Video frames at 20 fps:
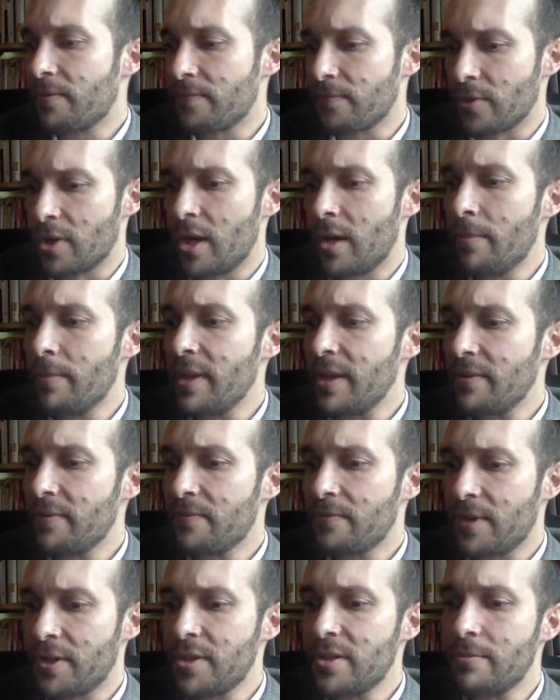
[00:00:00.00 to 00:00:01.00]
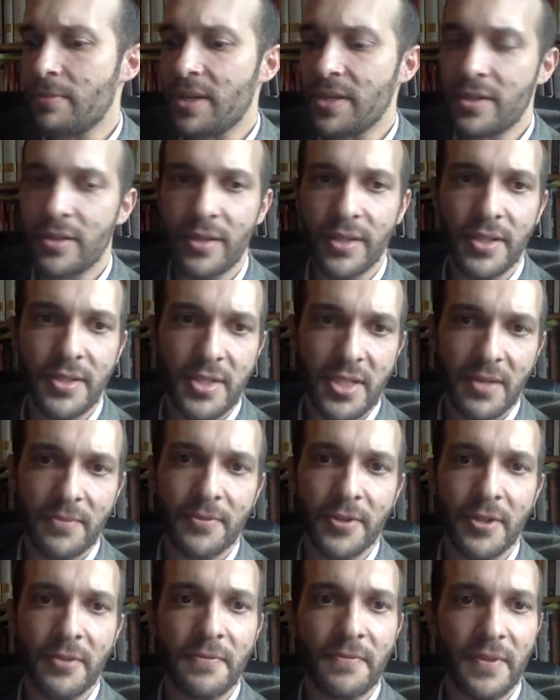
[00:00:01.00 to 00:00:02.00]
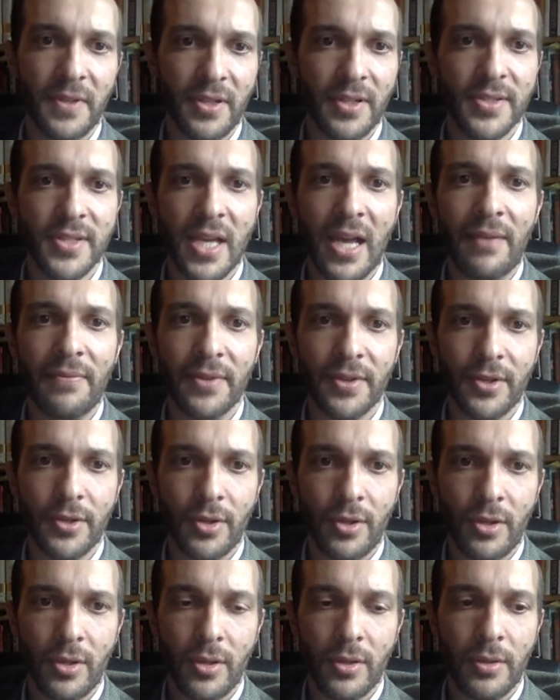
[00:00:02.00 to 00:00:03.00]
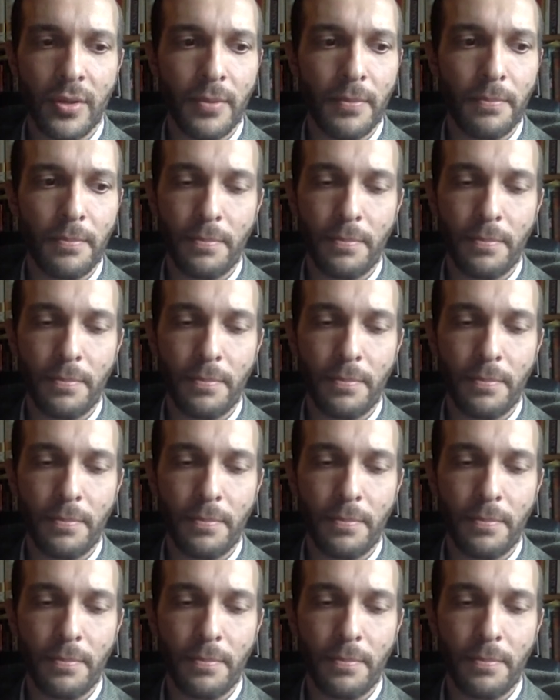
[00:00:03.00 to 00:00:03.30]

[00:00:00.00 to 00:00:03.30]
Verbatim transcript: from a fundamentally different philosophical